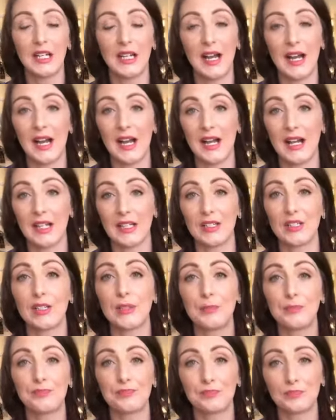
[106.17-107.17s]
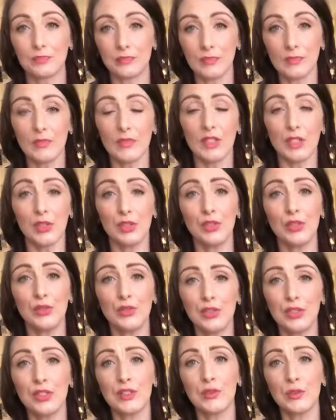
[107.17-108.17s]
And you
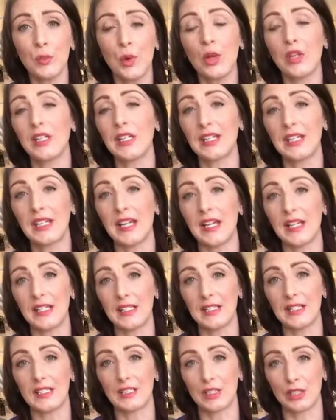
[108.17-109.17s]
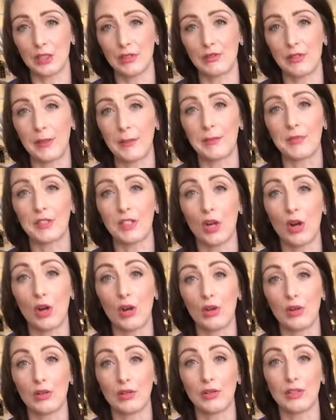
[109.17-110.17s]
just want to get to grips
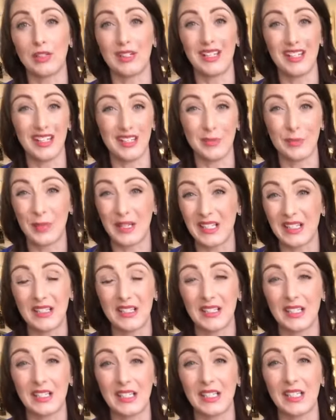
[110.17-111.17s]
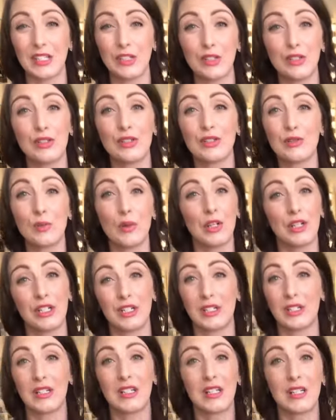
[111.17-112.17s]
on it, basically. And you just want
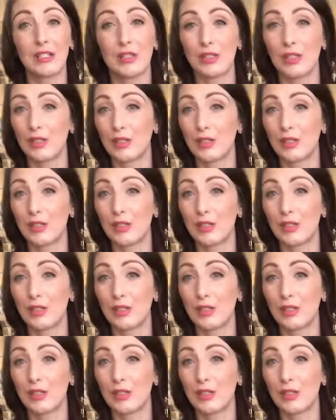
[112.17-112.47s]
to